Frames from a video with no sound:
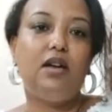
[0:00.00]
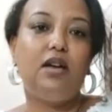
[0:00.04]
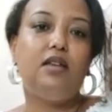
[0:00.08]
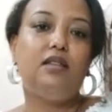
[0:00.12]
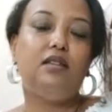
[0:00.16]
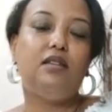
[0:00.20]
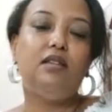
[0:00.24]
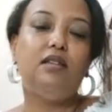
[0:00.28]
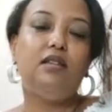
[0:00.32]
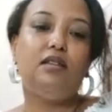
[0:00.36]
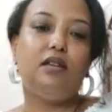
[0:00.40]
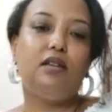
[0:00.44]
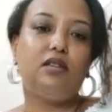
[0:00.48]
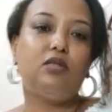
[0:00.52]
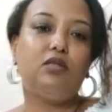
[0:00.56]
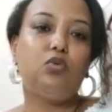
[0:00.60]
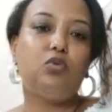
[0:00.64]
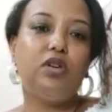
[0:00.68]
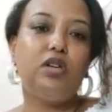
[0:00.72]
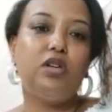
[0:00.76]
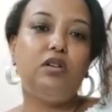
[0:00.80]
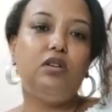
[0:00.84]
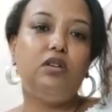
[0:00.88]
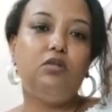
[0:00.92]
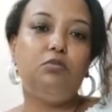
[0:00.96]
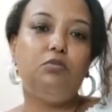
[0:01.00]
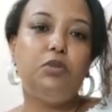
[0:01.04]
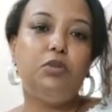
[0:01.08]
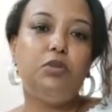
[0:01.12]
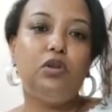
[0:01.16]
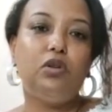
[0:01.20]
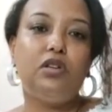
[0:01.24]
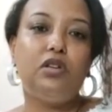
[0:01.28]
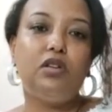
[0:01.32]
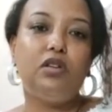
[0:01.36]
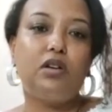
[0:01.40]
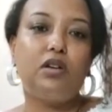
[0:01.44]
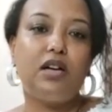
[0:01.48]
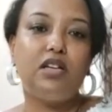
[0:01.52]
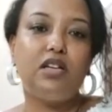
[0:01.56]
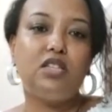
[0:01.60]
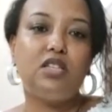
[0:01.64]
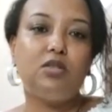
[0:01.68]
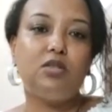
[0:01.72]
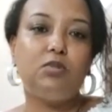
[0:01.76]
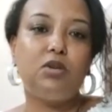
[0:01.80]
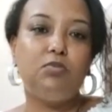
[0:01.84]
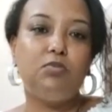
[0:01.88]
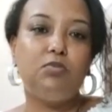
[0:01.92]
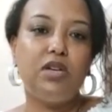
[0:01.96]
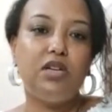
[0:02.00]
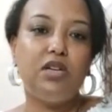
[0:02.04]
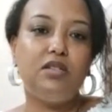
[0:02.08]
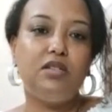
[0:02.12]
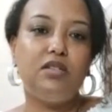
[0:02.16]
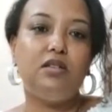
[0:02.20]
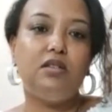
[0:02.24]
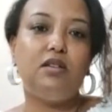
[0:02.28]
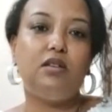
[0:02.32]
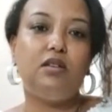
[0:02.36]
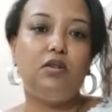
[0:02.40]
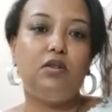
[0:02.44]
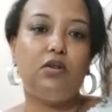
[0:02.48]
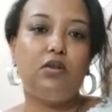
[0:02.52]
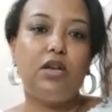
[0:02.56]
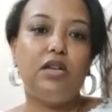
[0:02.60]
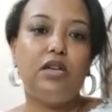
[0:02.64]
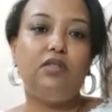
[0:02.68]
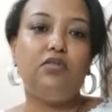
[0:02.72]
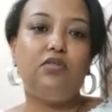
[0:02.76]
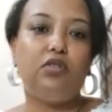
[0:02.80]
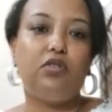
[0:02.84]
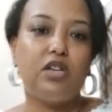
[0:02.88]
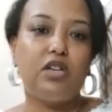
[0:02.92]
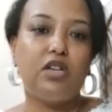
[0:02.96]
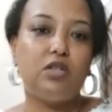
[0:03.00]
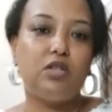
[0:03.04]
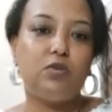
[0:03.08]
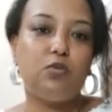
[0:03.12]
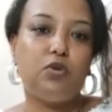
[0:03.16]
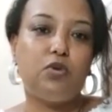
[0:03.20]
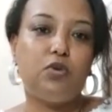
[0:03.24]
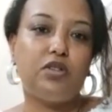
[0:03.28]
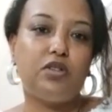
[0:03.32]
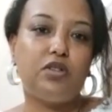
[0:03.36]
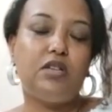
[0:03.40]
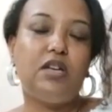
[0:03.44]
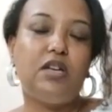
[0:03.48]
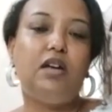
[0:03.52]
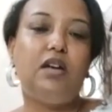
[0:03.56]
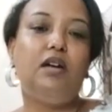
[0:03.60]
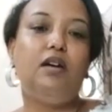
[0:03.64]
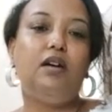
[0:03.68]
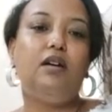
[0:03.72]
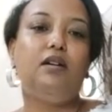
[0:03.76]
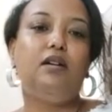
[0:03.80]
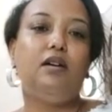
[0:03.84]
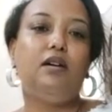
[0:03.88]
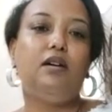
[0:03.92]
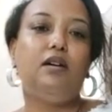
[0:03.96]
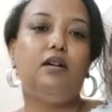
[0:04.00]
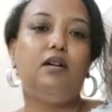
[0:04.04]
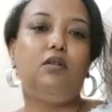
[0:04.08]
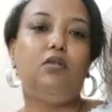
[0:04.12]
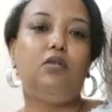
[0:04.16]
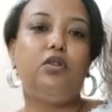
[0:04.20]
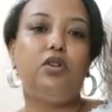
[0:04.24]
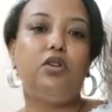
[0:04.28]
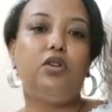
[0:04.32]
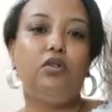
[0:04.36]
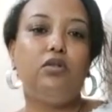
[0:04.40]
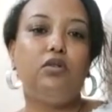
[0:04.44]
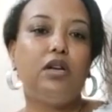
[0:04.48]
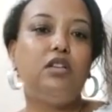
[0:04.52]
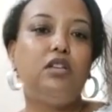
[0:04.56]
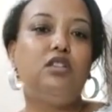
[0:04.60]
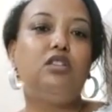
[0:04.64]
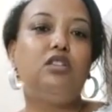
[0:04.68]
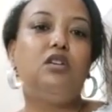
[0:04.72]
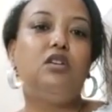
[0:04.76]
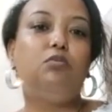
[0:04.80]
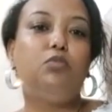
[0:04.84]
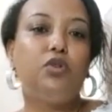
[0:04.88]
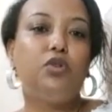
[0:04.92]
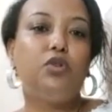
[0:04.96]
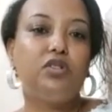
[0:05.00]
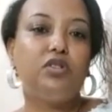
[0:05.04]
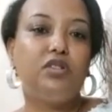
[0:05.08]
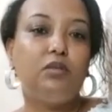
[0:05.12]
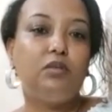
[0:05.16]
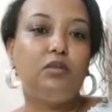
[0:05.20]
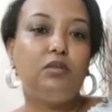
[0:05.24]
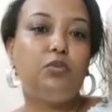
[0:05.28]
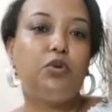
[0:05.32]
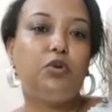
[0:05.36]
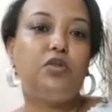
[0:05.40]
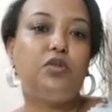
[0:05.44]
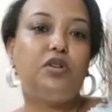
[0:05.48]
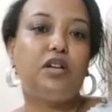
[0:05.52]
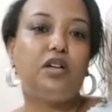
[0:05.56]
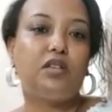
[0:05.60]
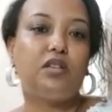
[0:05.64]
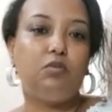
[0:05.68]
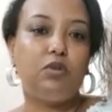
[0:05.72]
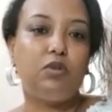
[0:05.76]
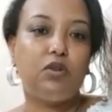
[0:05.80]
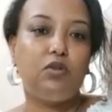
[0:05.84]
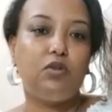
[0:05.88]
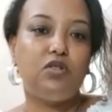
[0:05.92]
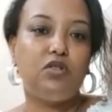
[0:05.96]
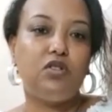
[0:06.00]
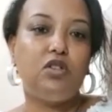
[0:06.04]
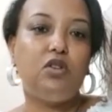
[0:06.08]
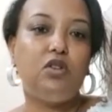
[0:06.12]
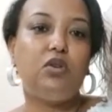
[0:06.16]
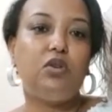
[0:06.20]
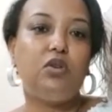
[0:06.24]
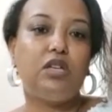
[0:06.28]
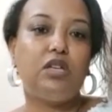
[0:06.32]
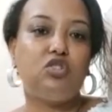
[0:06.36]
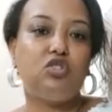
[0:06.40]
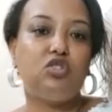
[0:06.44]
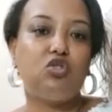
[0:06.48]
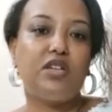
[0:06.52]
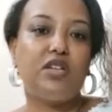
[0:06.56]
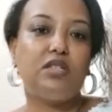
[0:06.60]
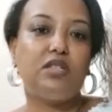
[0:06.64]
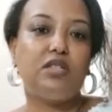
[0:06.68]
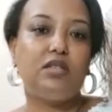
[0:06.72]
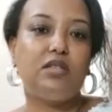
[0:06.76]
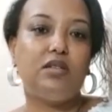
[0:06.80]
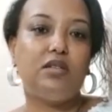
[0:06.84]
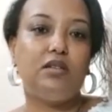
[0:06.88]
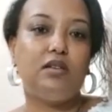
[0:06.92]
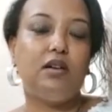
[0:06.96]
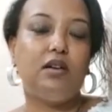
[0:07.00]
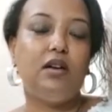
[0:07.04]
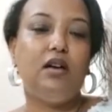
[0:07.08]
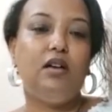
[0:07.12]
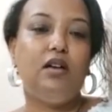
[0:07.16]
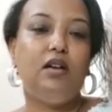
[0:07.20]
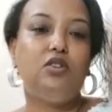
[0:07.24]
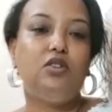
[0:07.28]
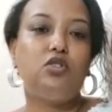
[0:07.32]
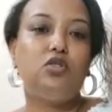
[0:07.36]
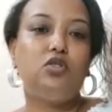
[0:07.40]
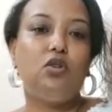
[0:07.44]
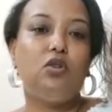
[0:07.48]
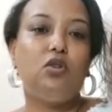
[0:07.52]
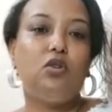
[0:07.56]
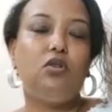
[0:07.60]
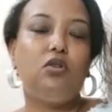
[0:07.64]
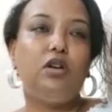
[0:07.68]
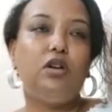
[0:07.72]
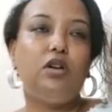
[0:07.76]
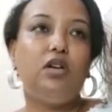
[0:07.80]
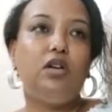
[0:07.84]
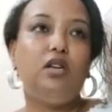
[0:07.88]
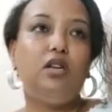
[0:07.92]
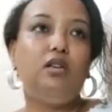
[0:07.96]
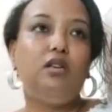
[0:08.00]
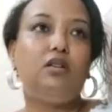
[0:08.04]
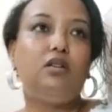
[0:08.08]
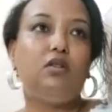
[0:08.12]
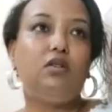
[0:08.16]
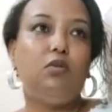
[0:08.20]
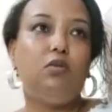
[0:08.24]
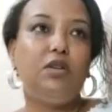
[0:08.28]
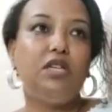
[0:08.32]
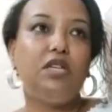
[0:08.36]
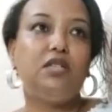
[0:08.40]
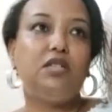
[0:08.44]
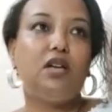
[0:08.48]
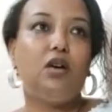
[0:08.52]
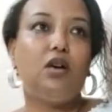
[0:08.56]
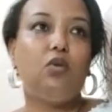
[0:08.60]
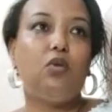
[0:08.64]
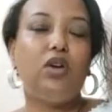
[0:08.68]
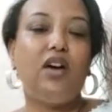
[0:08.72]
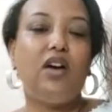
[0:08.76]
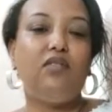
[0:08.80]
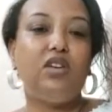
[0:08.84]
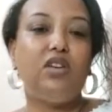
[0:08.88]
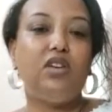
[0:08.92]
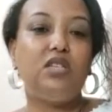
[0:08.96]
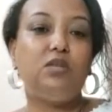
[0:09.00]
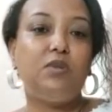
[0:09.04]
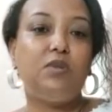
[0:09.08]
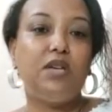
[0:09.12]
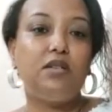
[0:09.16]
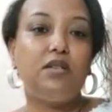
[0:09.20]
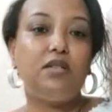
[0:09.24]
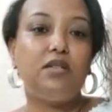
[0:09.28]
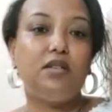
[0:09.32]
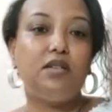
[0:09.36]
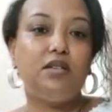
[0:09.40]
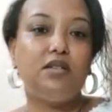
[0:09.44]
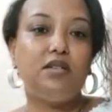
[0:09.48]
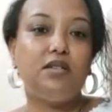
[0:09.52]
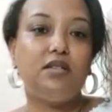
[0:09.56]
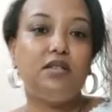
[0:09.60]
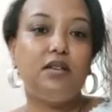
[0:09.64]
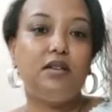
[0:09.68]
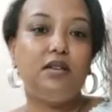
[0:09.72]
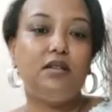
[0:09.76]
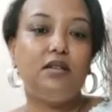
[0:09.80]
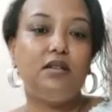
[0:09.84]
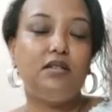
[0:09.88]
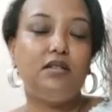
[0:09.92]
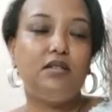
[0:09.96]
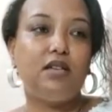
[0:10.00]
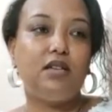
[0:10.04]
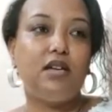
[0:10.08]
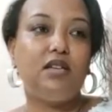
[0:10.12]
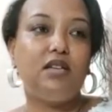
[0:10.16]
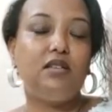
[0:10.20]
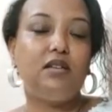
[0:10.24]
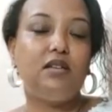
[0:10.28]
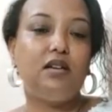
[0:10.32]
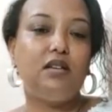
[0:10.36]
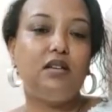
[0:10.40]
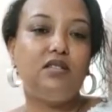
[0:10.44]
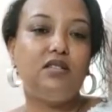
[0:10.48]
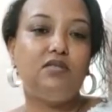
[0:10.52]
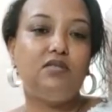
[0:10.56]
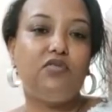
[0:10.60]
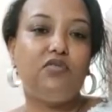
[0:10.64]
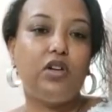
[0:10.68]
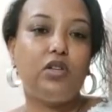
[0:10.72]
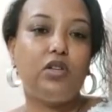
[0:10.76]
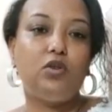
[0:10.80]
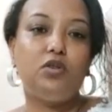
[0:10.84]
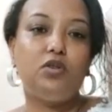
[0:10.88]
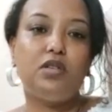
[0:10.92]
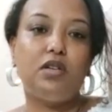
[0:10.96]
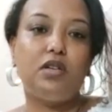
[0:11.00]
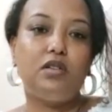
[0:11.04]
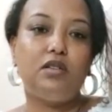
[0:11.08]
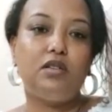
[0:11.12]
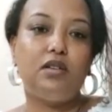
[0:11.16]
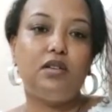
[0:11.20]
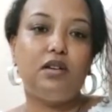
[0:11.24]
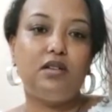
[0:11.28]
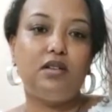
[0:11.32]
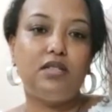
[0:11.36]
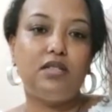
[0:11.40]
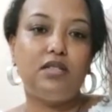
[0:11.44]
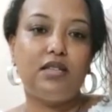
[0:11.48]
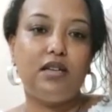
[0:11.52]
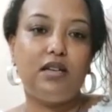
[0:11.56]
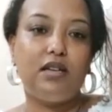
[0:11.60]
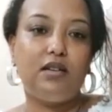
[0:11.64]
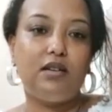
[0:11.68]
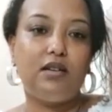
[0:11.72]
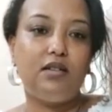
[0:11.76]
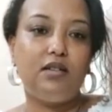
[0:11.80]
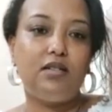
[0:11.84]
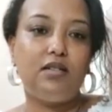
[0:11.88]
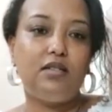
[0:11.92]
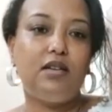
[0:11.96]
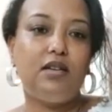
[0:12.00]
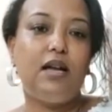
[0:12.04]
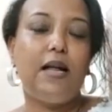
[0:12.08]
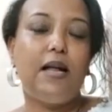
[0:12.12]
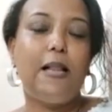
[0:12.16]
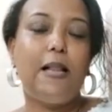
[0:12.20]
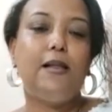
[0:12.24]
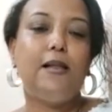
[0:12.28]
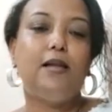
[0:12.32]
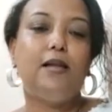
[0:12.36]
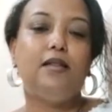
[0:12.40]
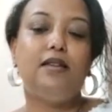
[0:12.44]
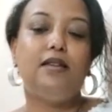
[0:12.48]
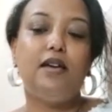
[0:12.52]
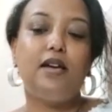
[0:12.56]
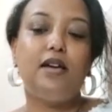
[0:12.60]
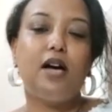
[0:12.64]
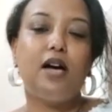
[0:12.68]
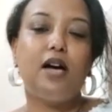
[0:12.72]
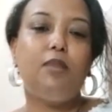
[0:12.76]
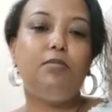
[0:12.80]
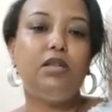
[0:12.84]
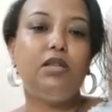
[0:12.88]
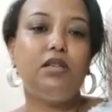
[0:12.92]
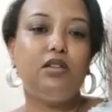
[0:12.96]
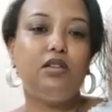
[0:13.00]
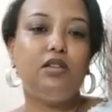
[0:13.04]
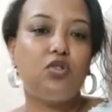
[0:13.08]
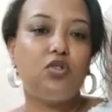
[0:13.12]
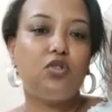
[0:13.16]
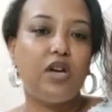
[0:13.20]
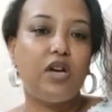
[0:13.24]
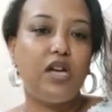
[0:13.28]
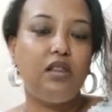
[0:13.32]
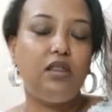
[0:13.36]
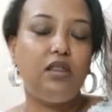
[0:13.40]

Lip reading: Then that way you build your customer base, then you're ready for export. Or you're ready to import that product because you know you can trust it. So in COMESA, we have SPSS, the sanitary, phytosanitary standards. They come and they train